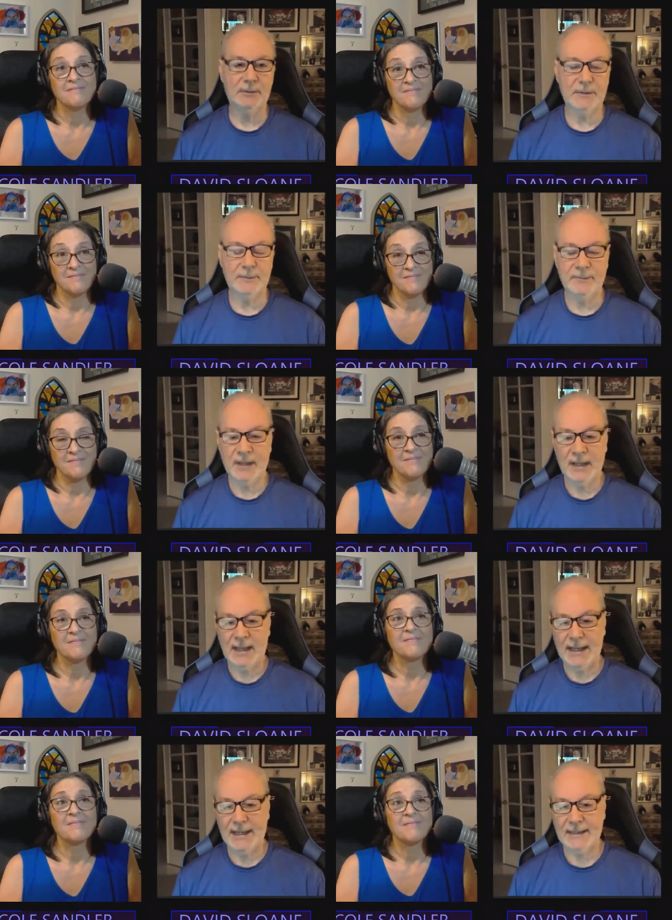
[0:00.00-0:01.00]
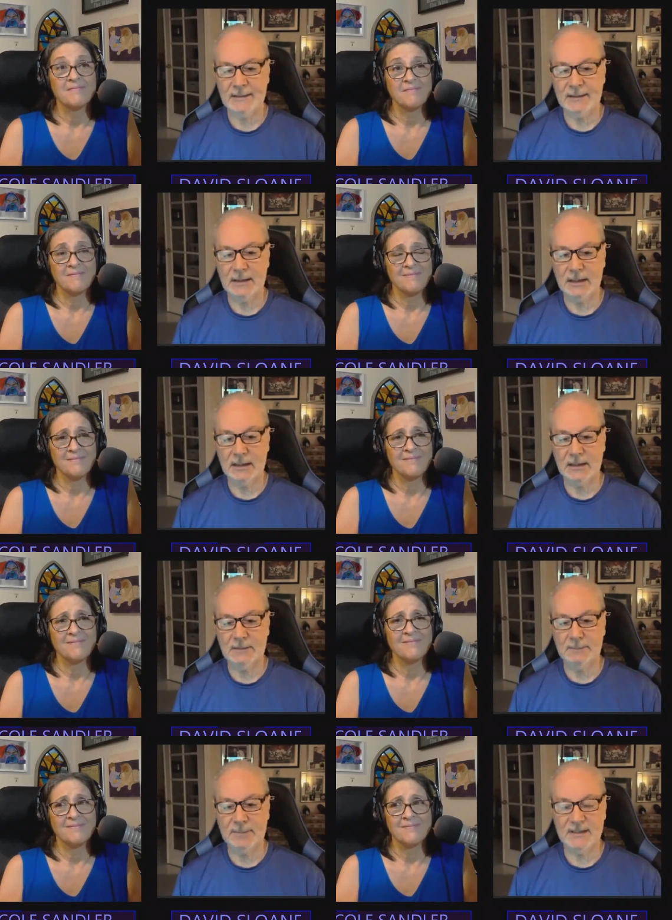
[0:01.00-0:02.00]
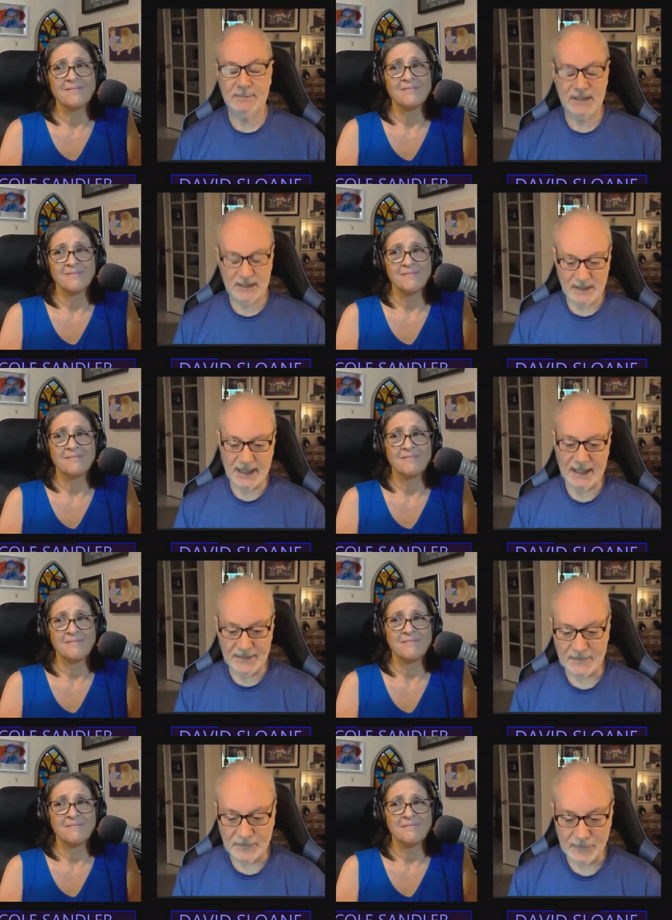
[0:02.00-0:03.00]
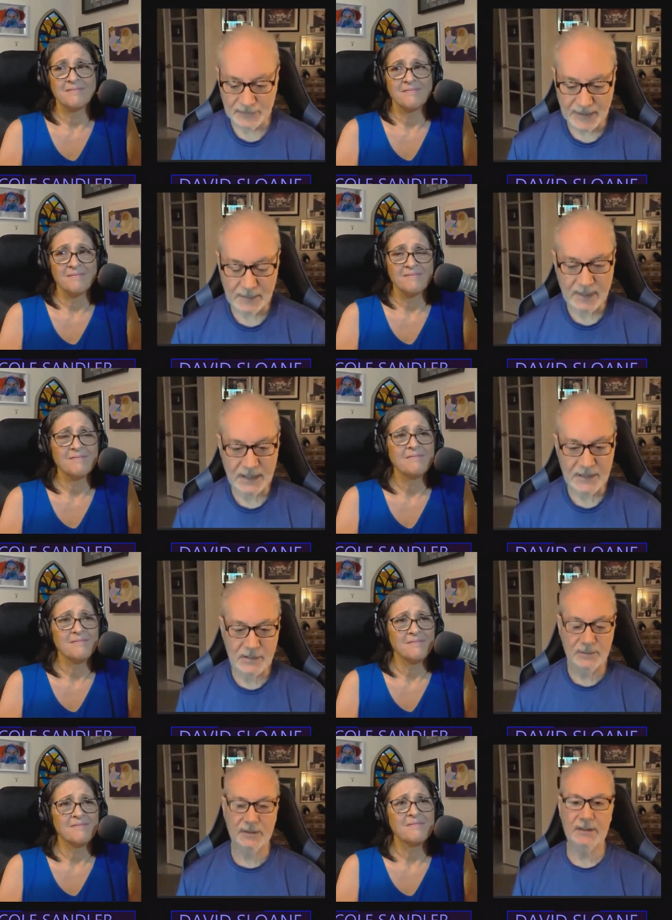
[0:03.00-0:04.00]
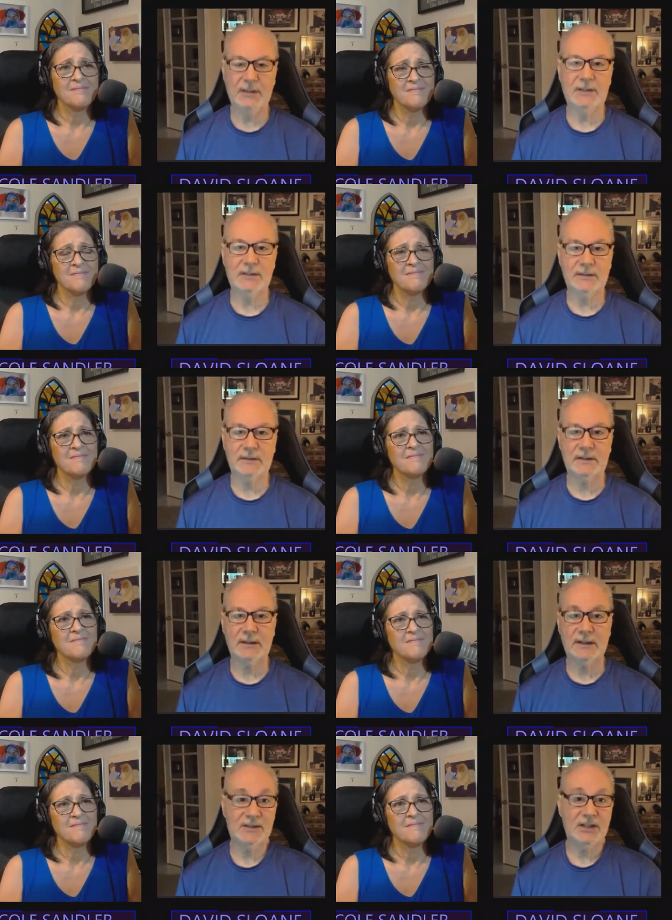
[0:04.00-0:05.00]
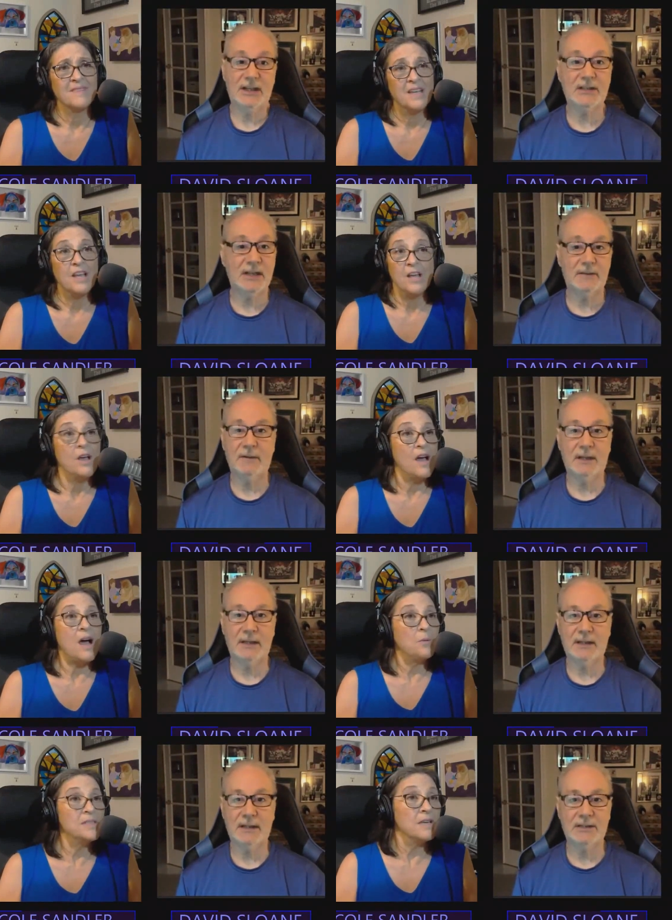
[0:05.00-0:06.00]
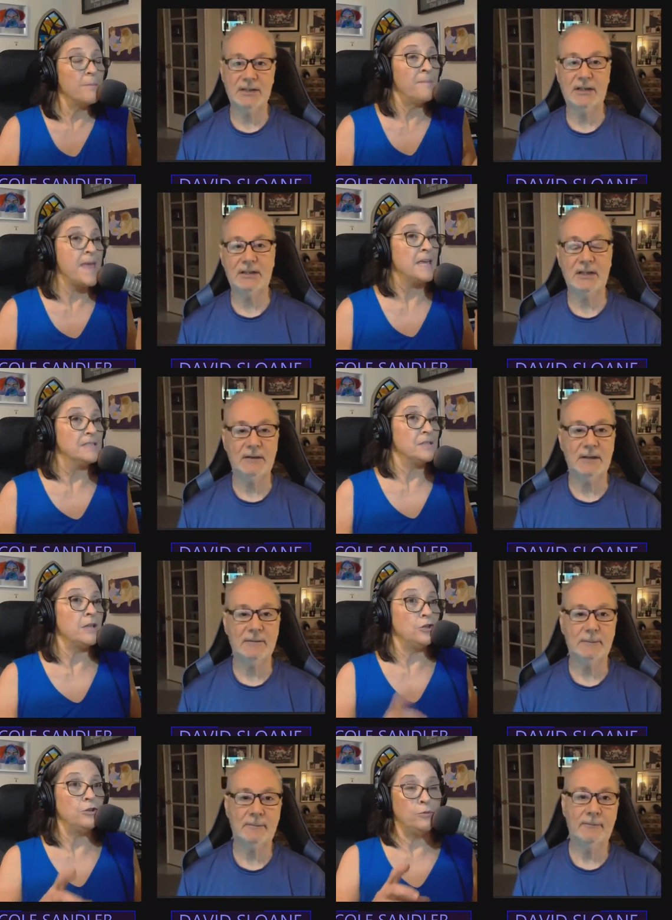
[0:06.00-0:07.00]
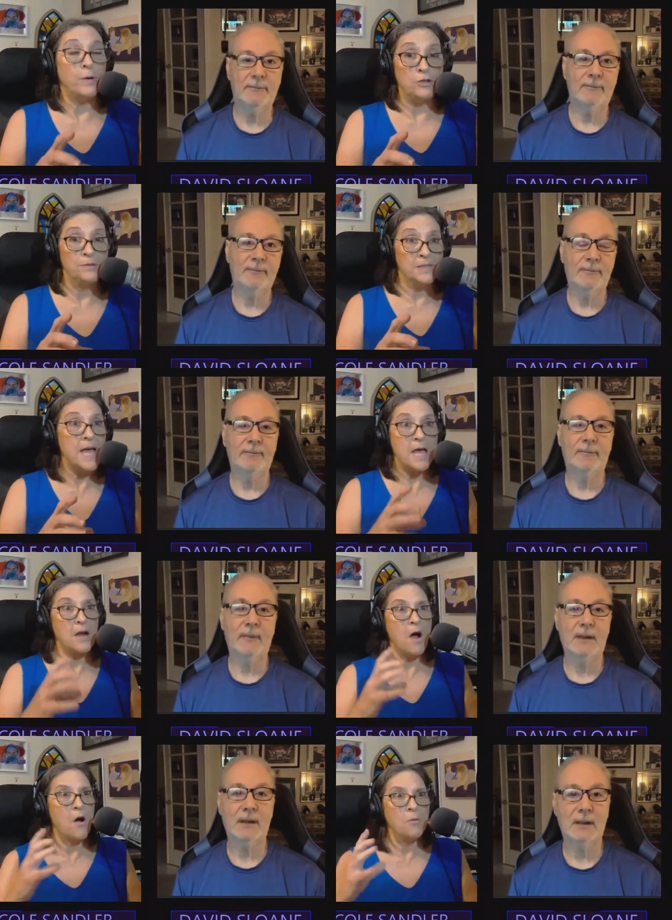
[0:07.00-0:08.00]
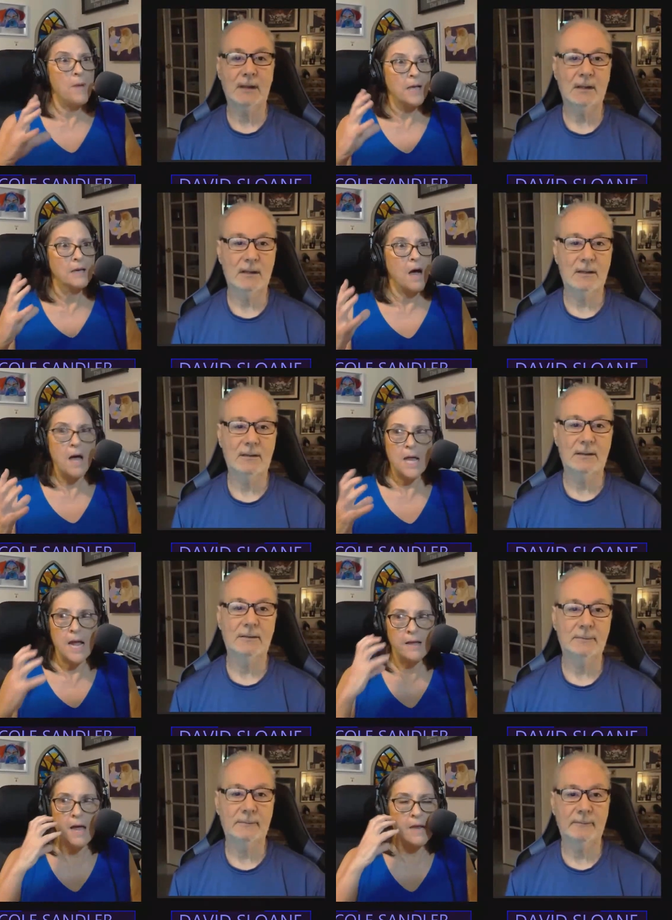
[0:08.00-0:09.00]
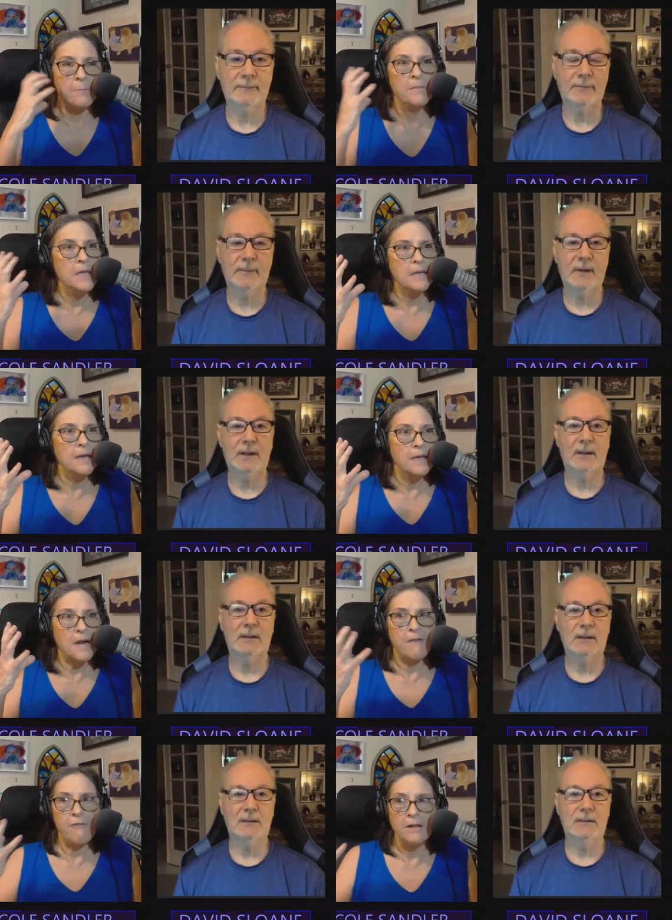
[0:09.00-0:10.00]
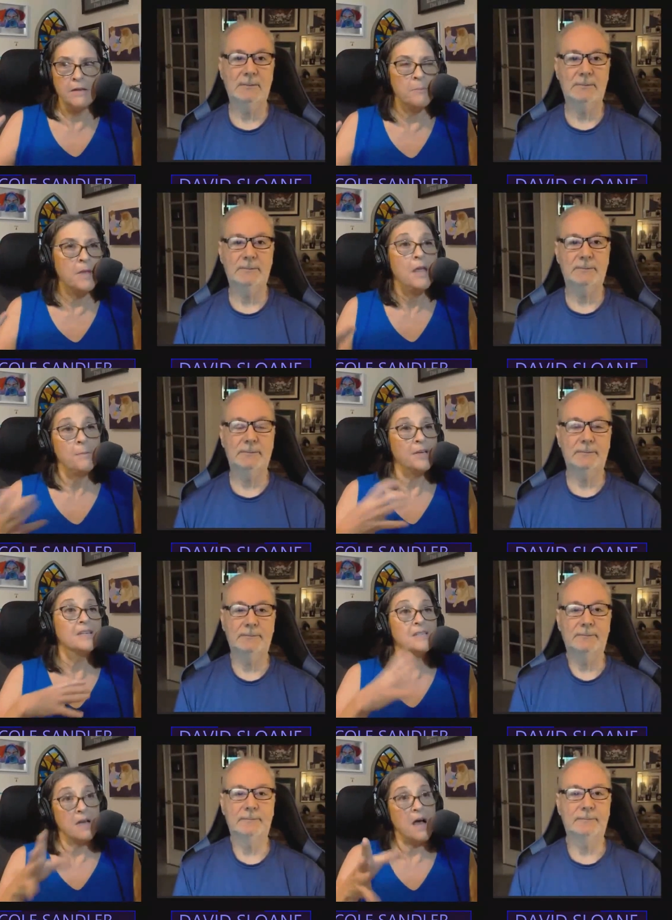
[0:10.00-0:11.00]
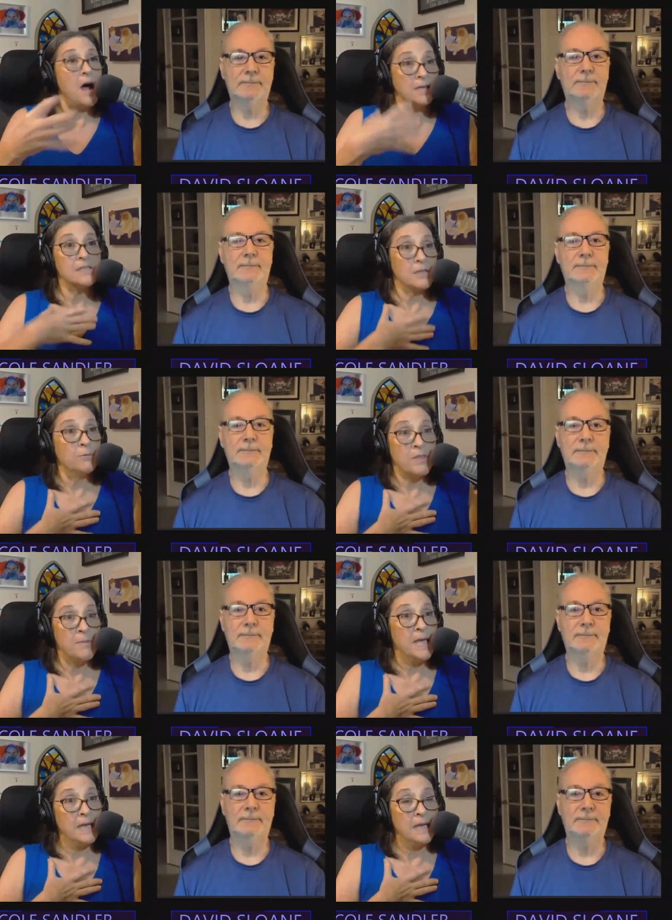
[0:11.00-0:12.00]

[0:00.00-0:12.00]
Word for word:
Speaker 1: improved. And but that first time I used it, it just changed everything.
Speaker 2: I was amazed that you, when you said, "Oh my God," I got immediate. I felt because honestly, with